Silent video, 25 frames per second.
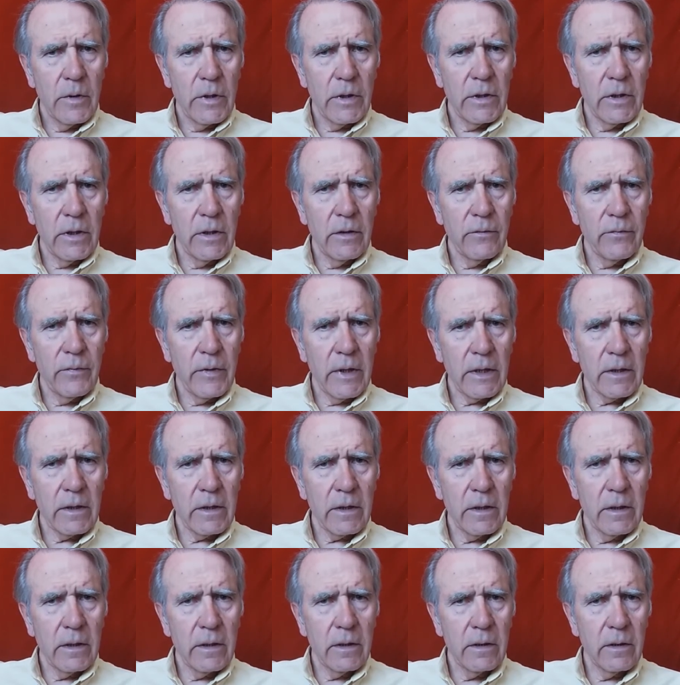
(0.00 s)
But in
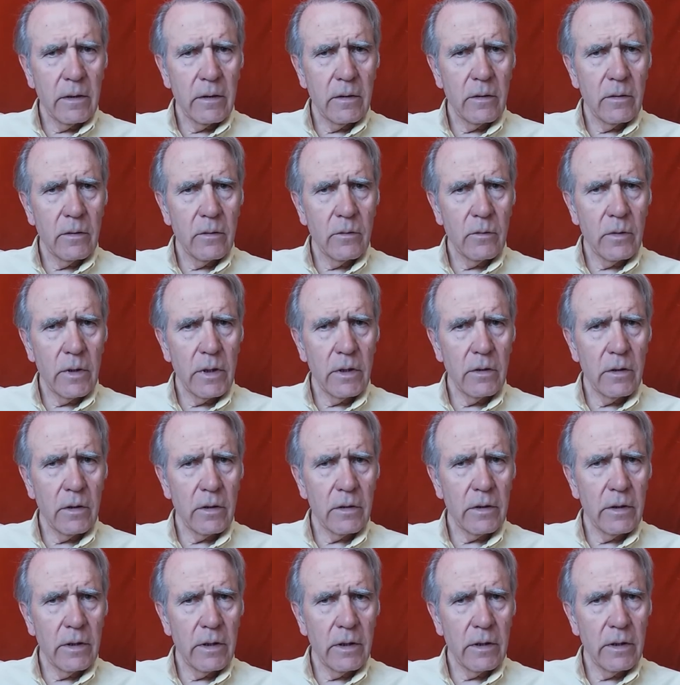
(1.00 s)
fact, we
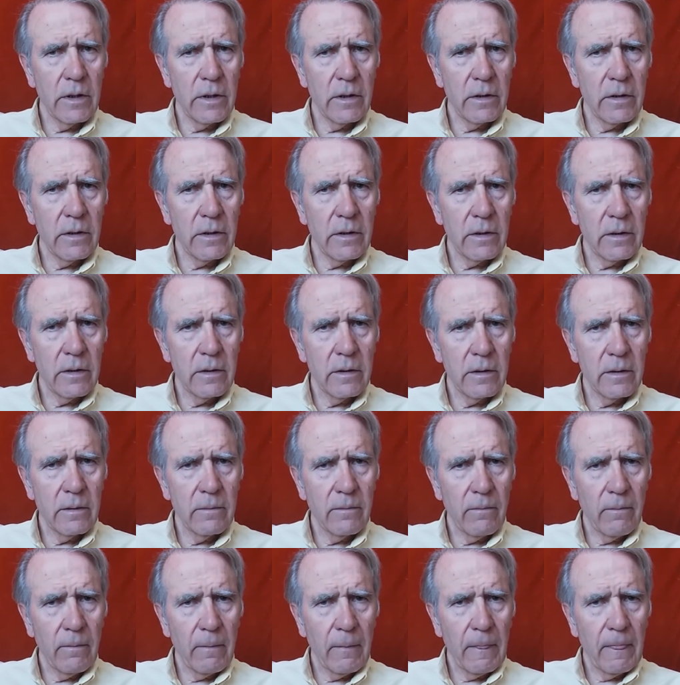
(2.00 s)
don't need
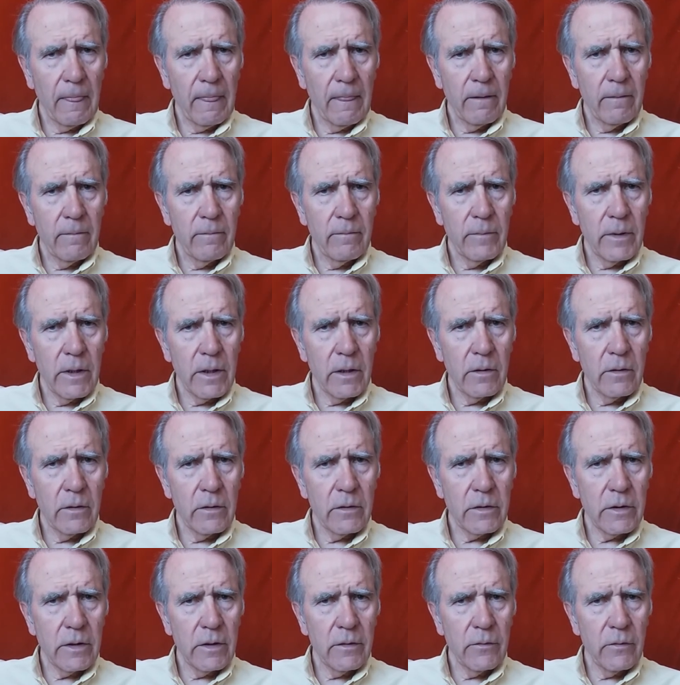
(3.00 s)
it,
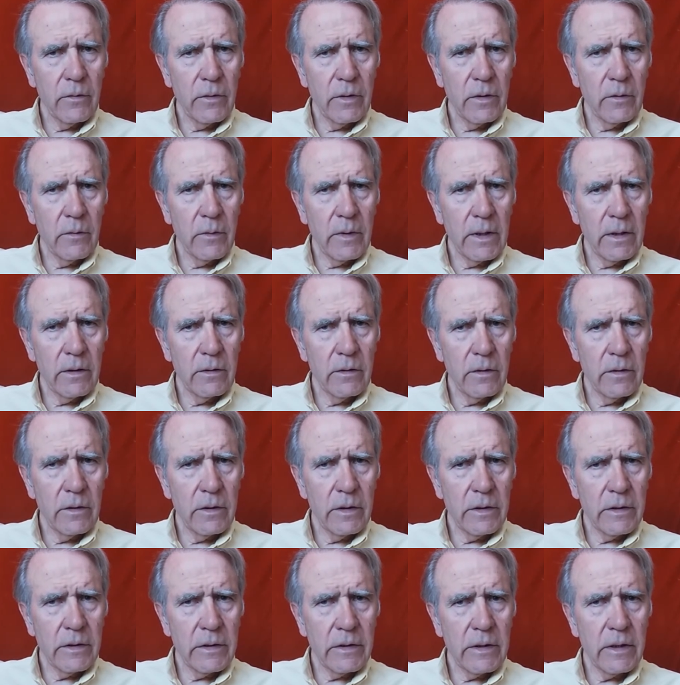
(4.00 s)
because everyone
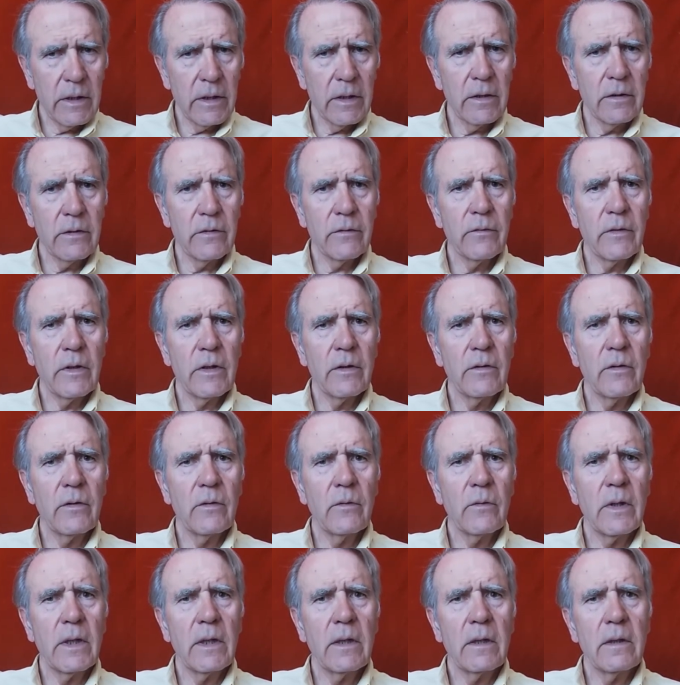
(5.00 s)
understands very
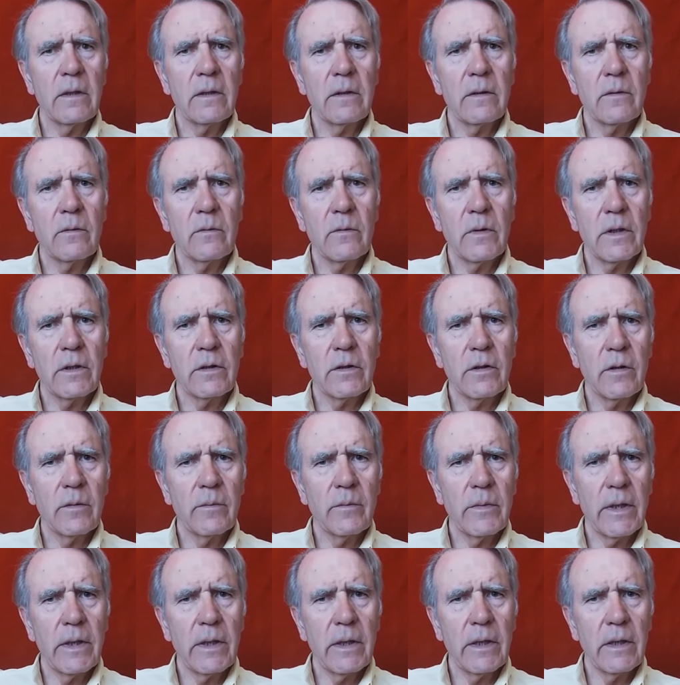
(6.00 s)
well what a
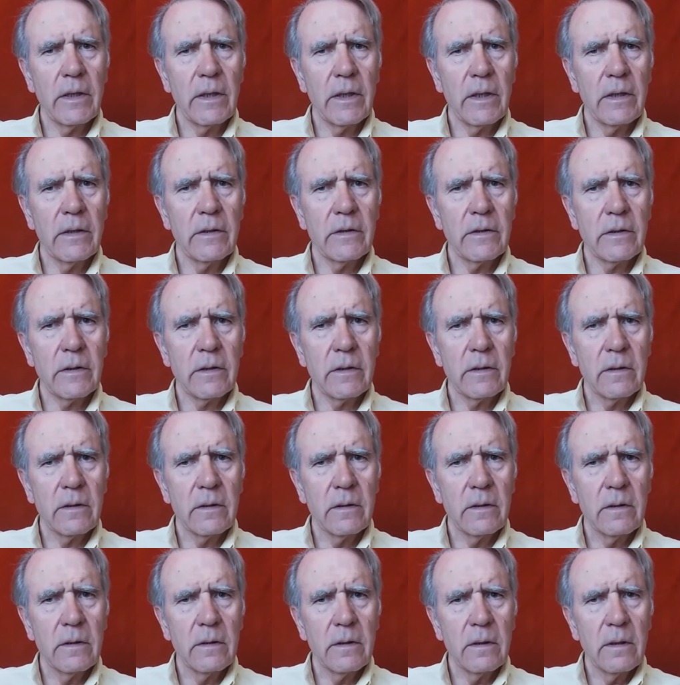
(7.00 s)
being is.
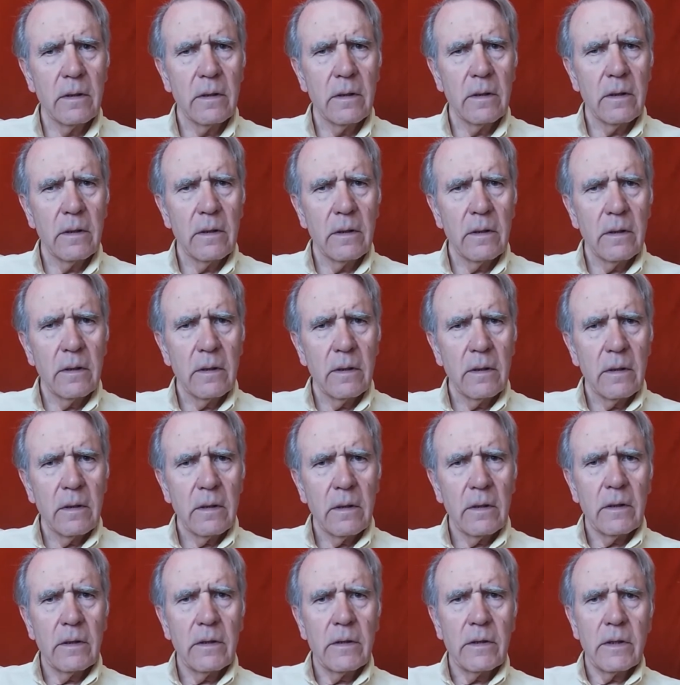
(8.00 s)

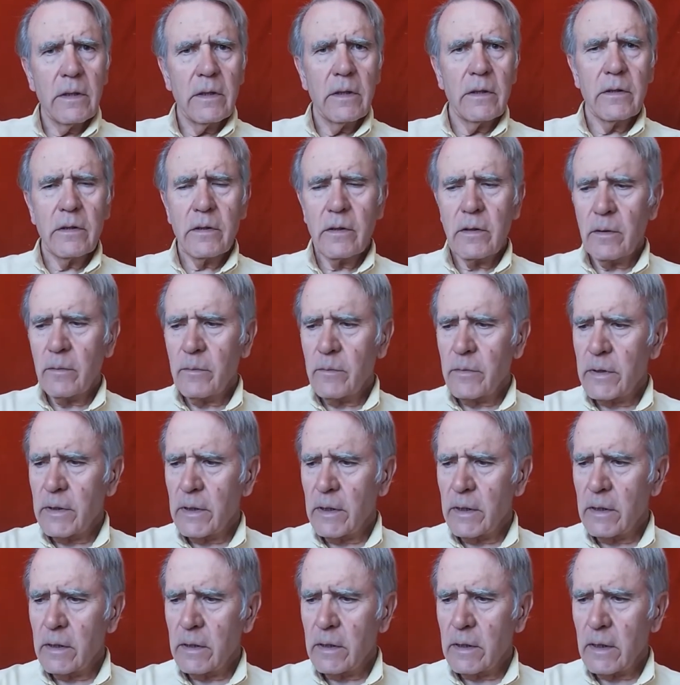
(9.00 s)
It is
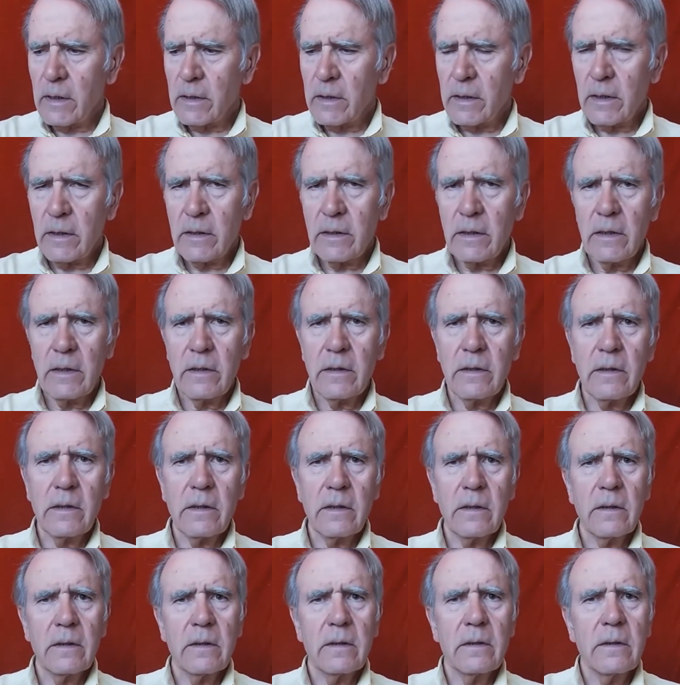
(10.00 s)
something that
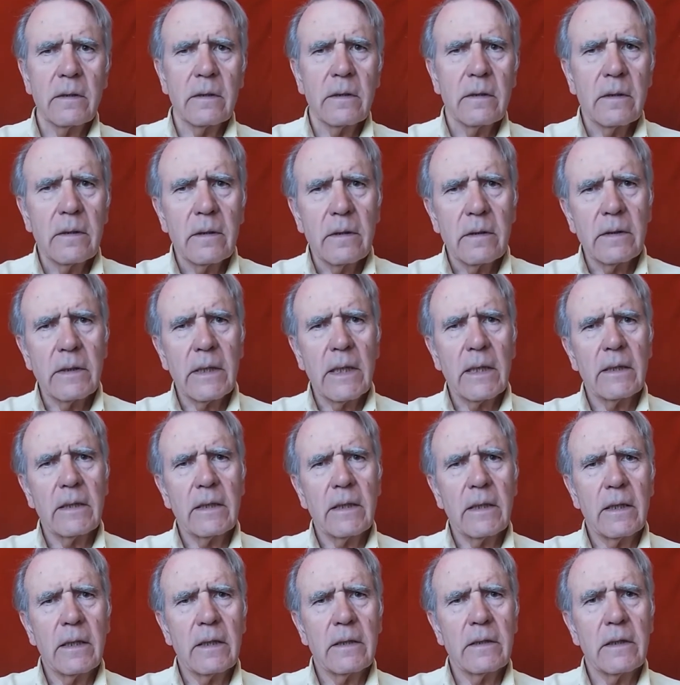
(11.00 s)
exists,
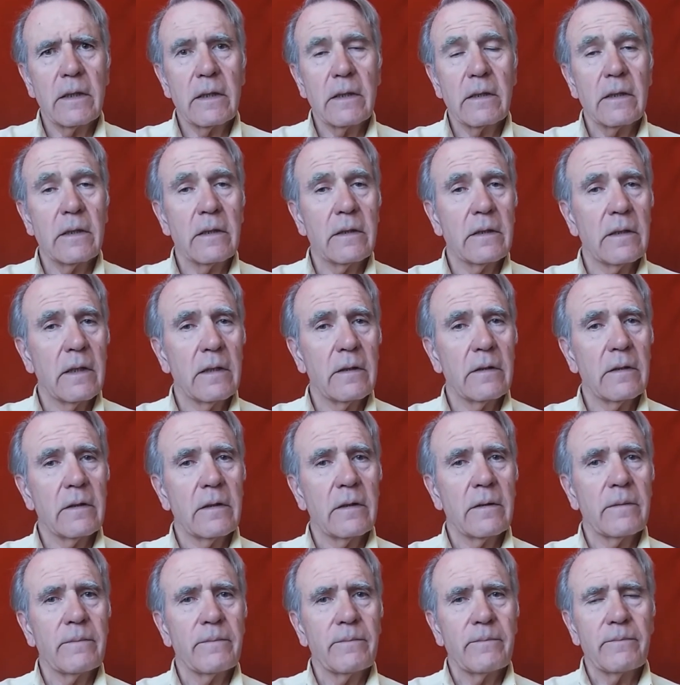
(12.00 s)
that has
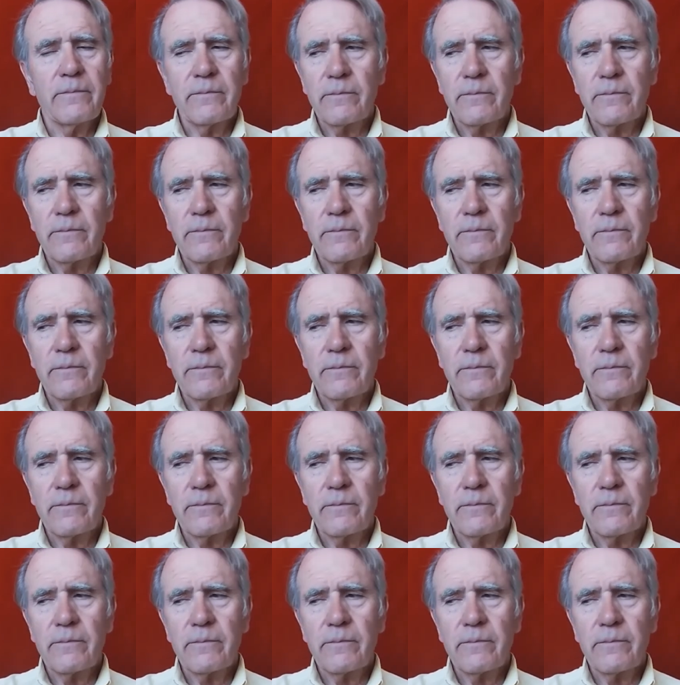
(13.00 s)
existence.